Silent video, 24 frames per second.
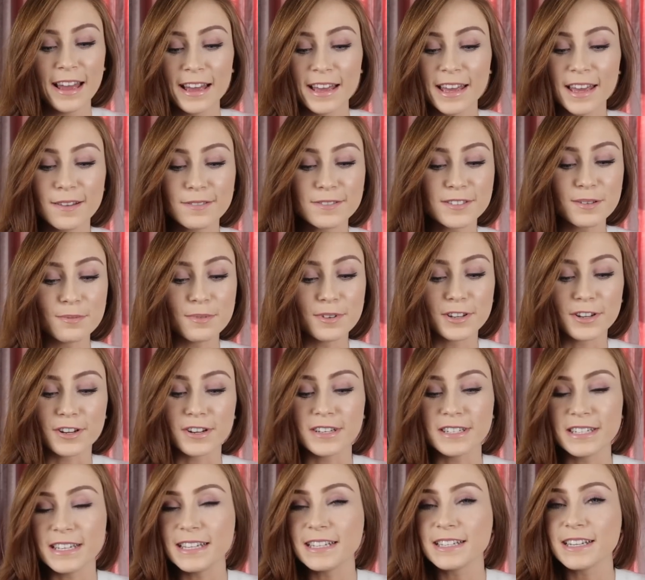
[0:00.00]
give someone your
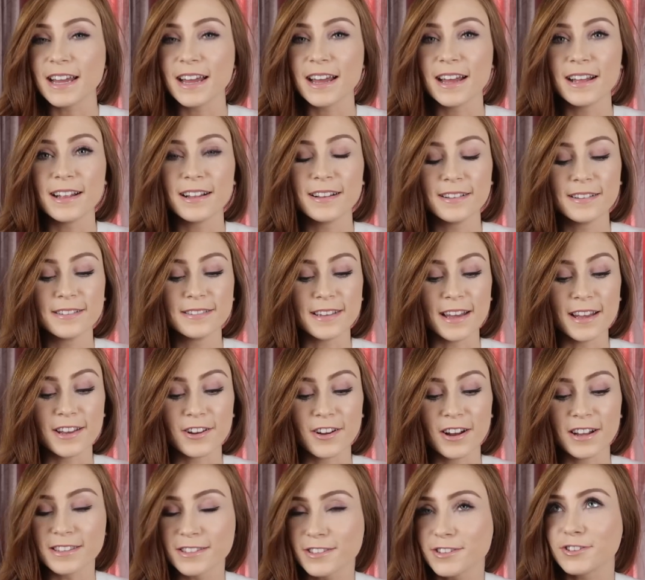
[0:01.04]
details and
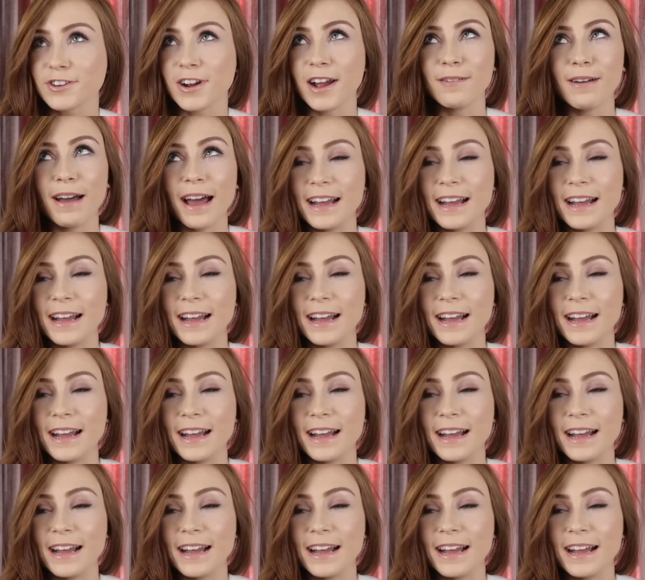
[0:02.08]
your Instagram